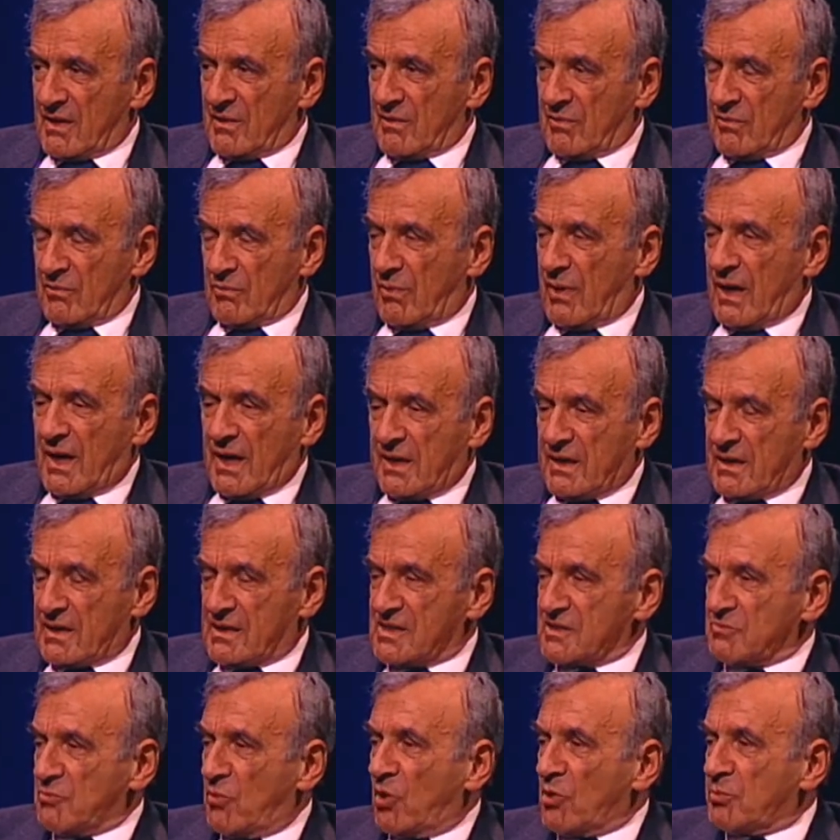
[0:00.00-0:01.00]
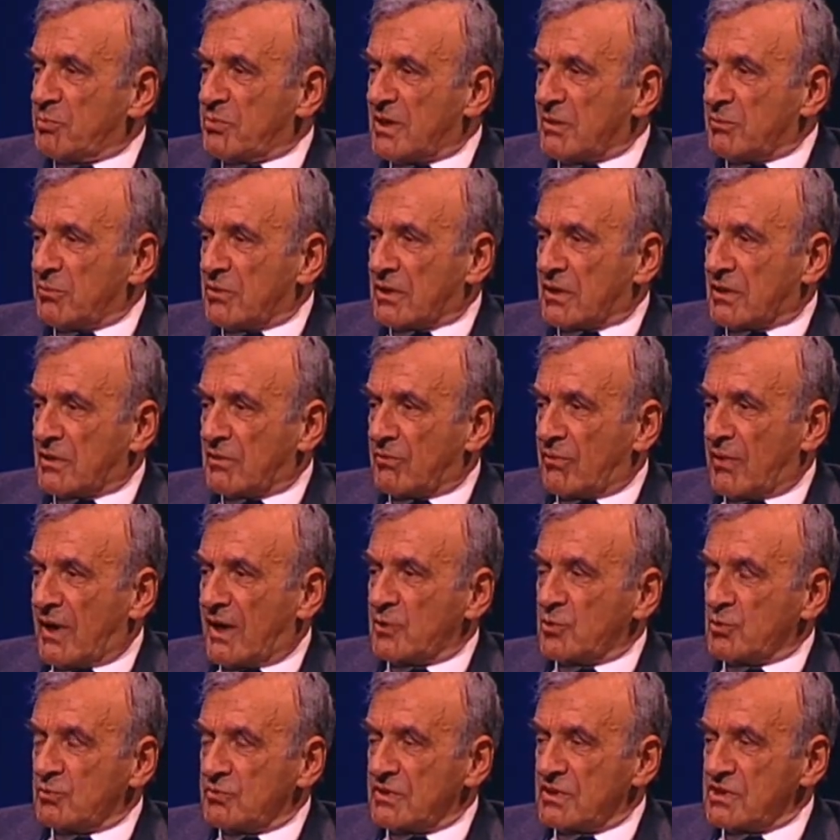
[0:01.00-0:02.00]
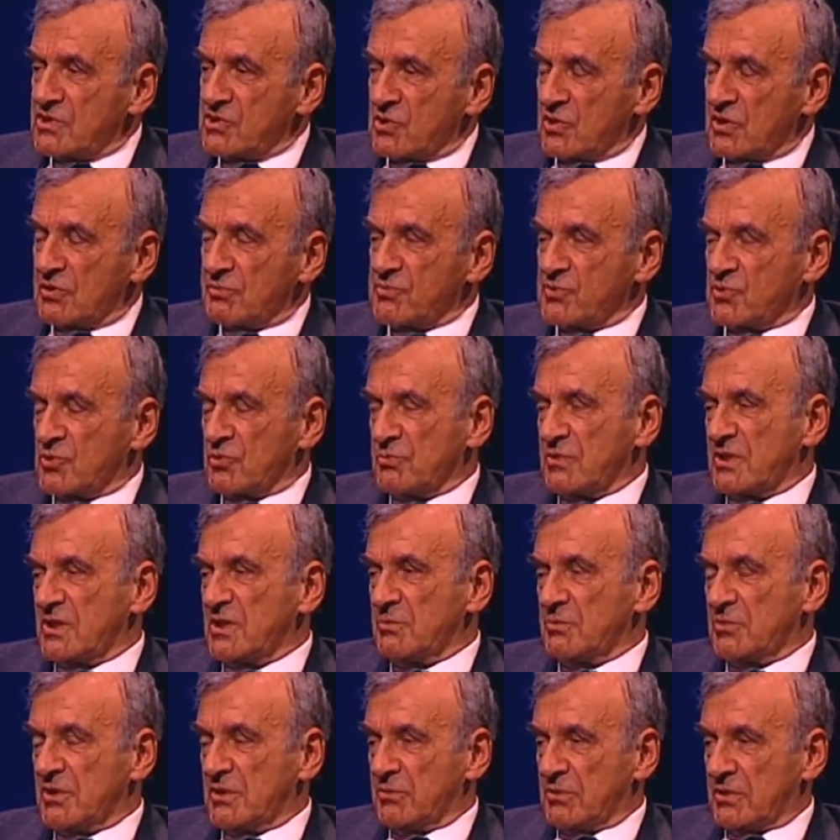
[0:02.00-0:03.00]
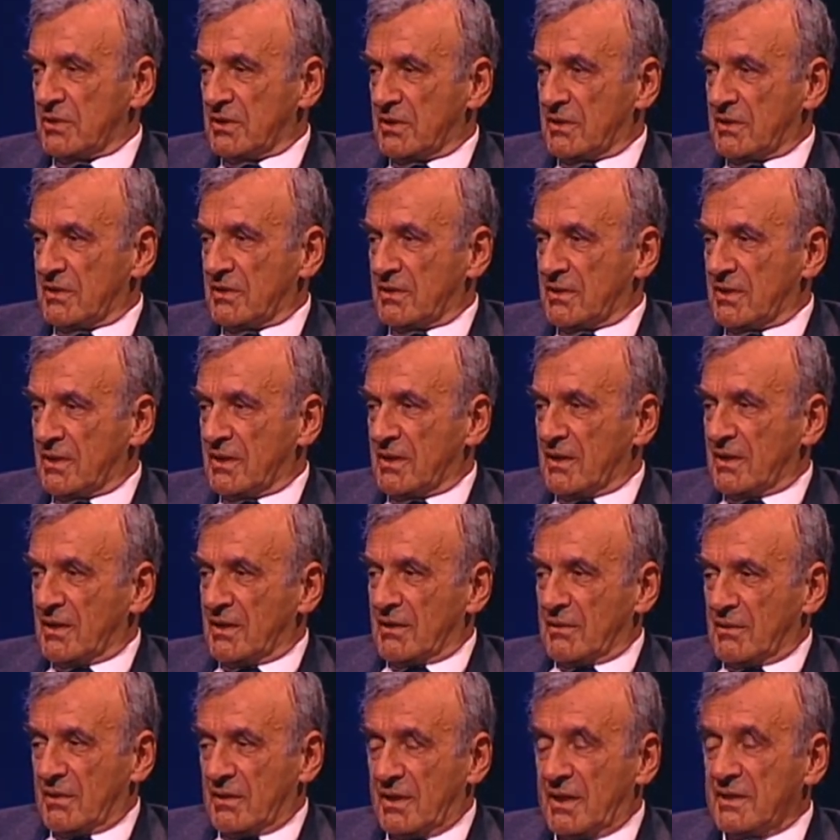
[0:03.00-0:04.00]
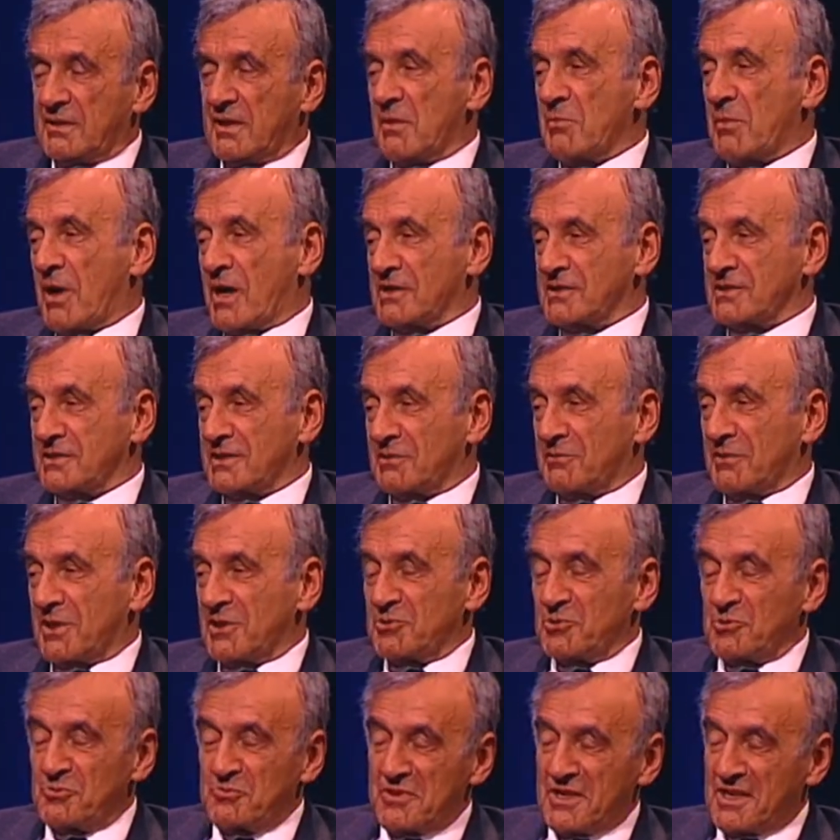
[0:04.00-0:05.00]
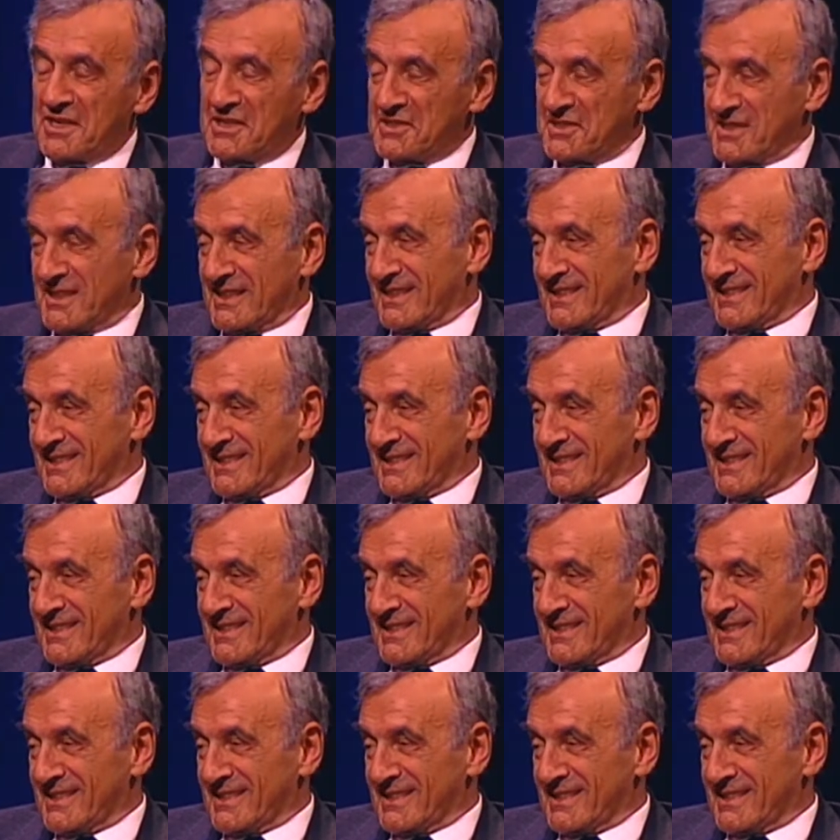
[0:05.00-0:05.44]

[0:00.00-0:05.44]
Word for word: Why? Small people. Why do we disturb so many people? Let them answer. Why should we answer?